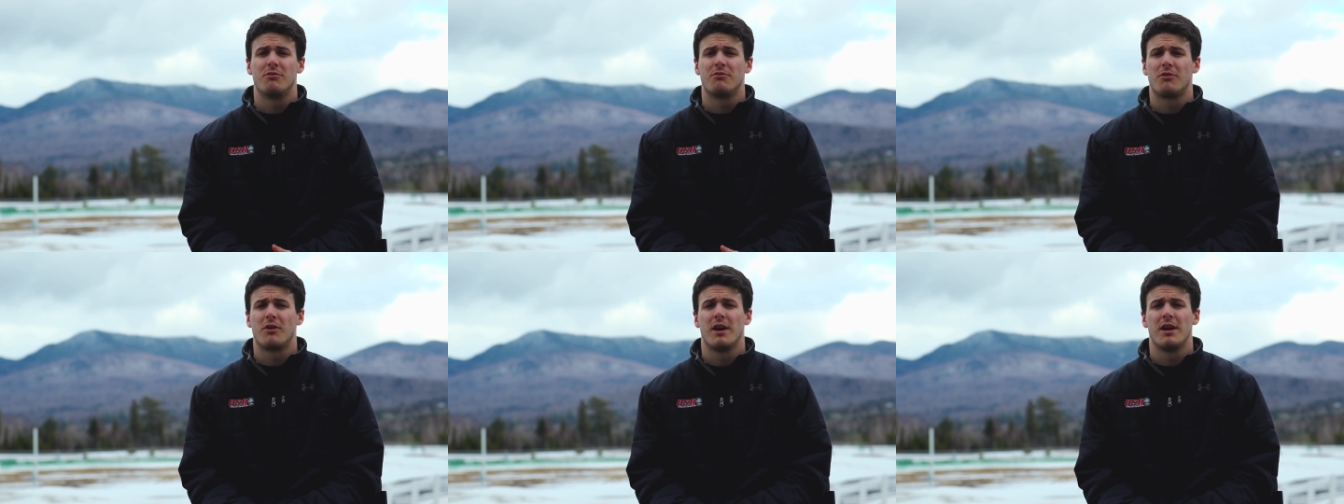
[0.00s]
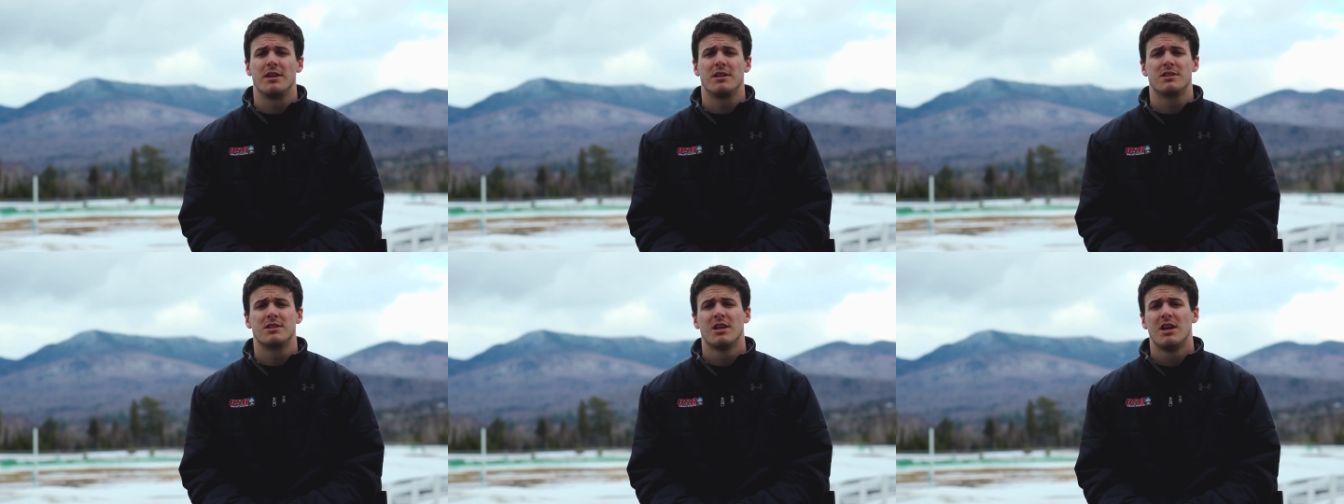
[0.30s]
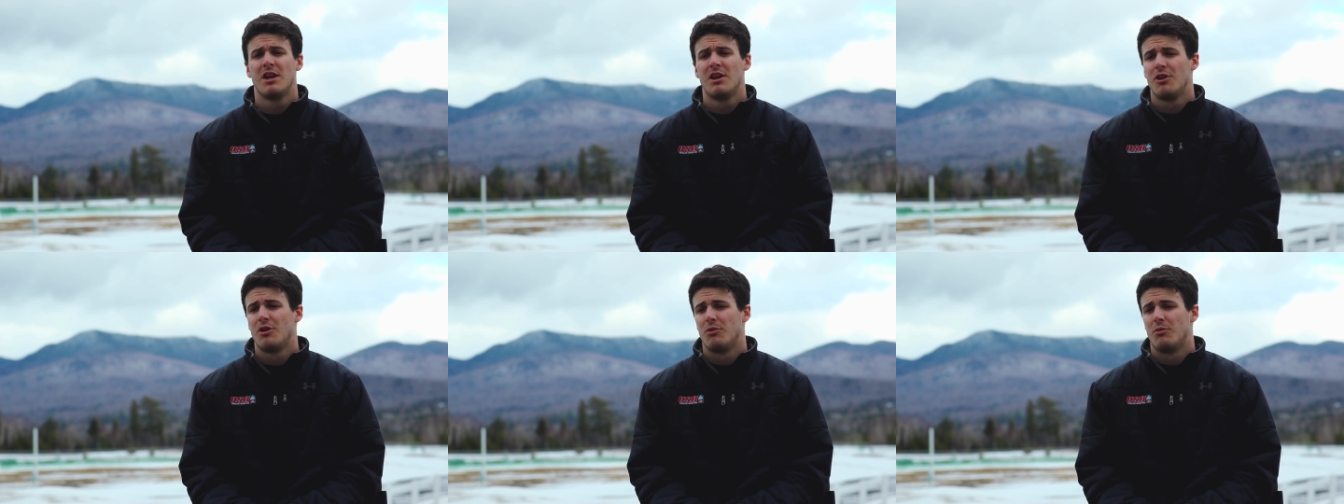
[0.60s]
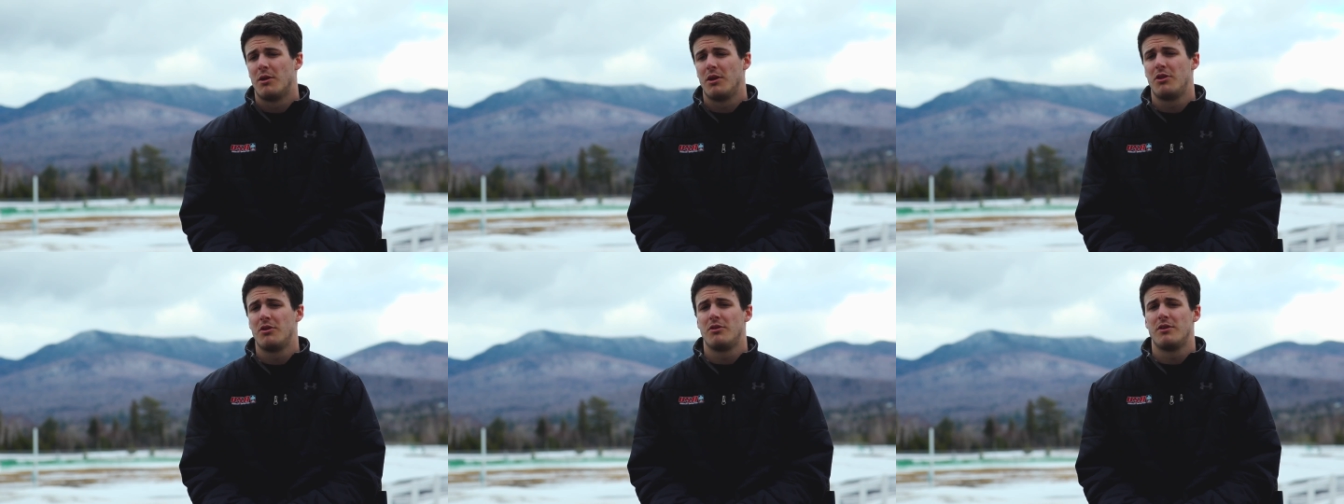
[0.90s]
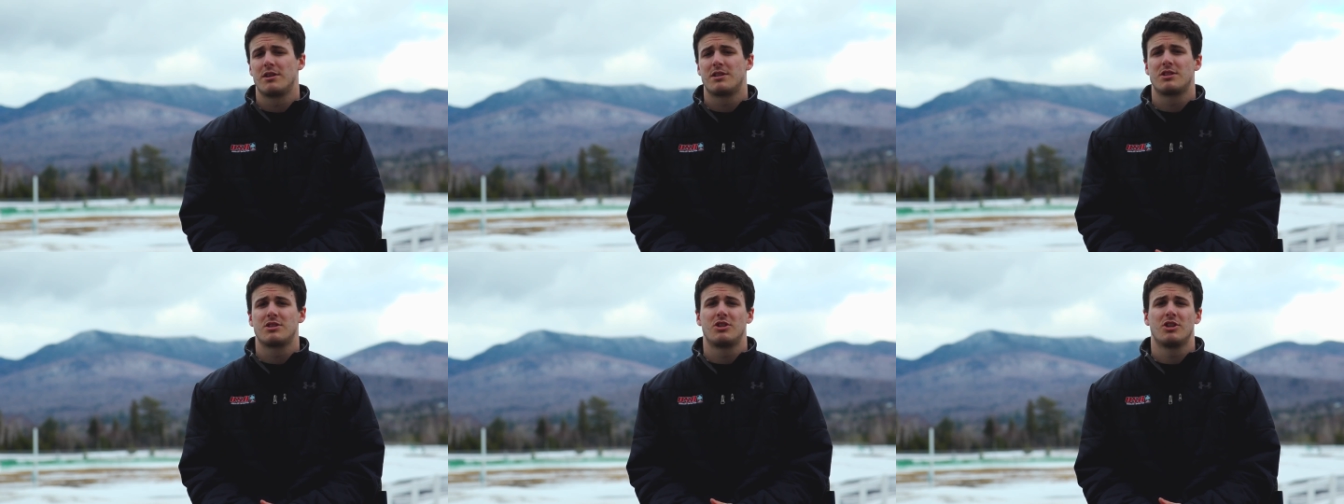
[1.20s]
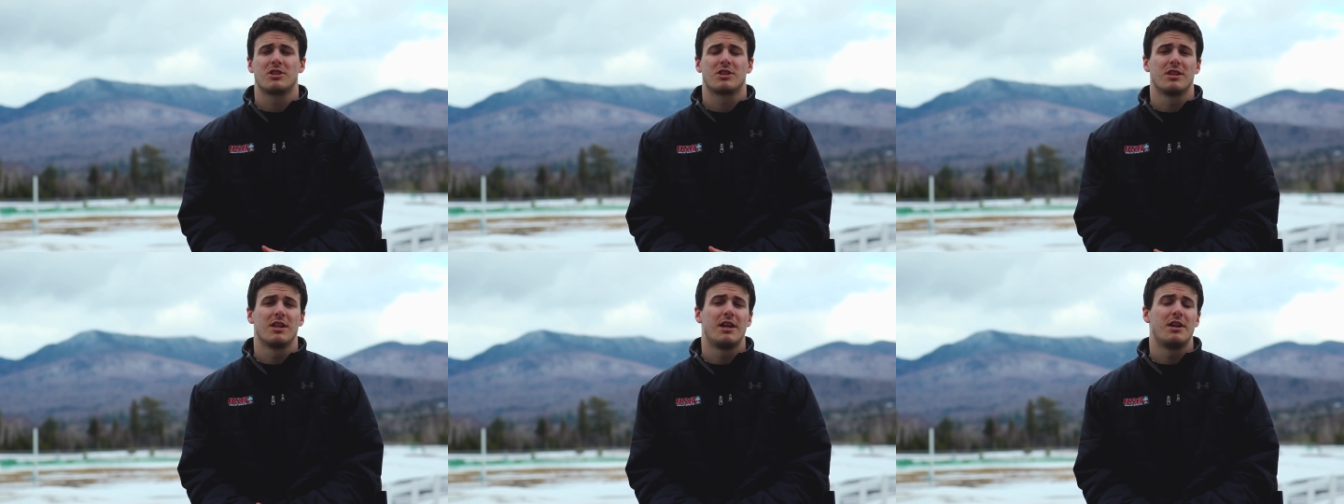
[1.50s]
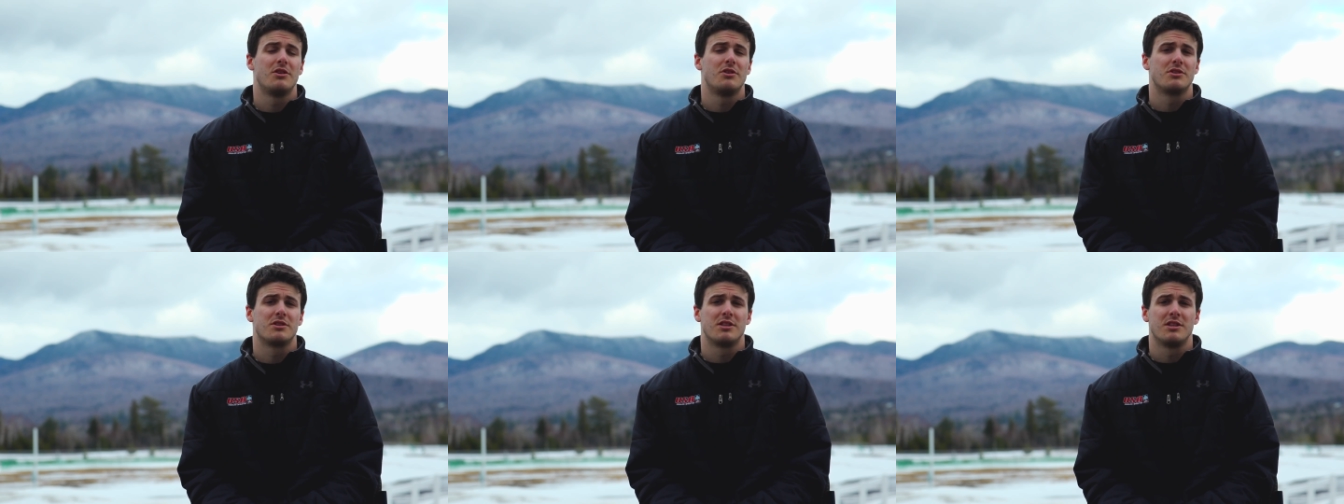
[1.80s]
friends, whether it's just
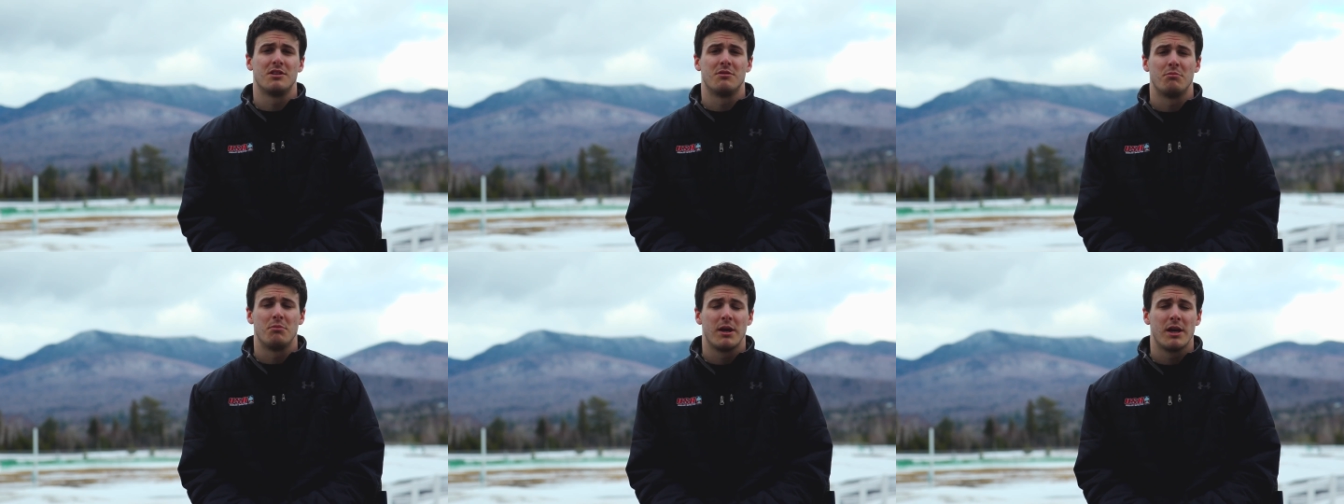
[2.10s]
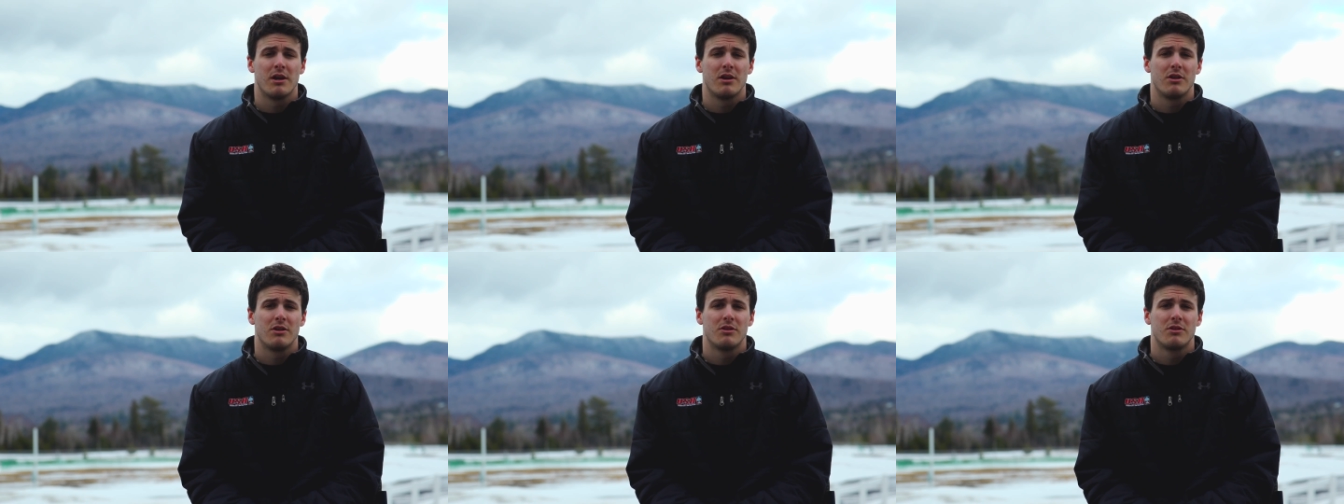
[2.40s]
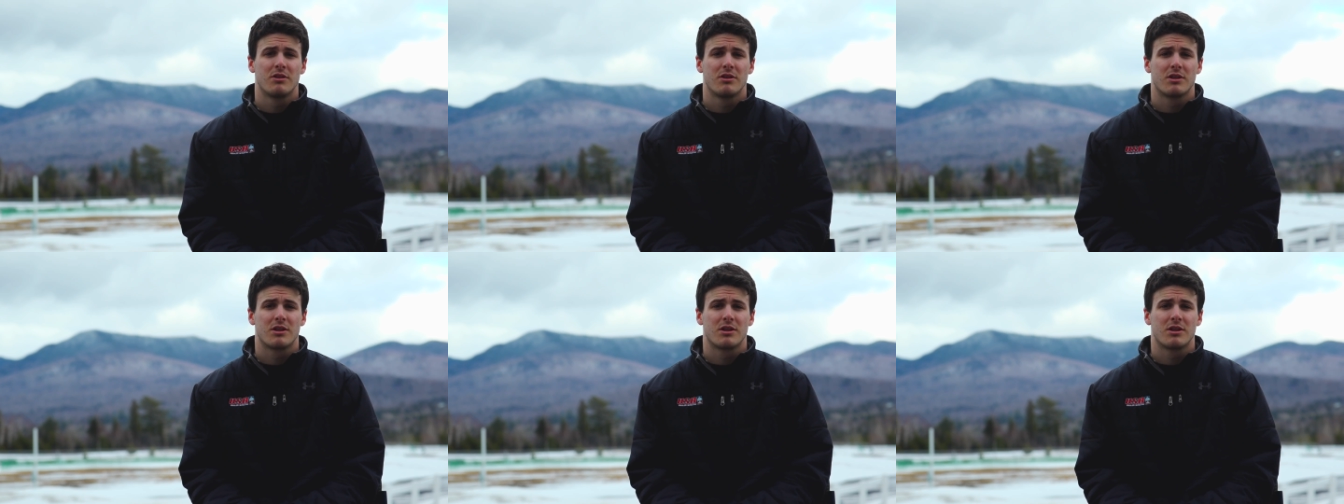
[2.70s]
letters in the mail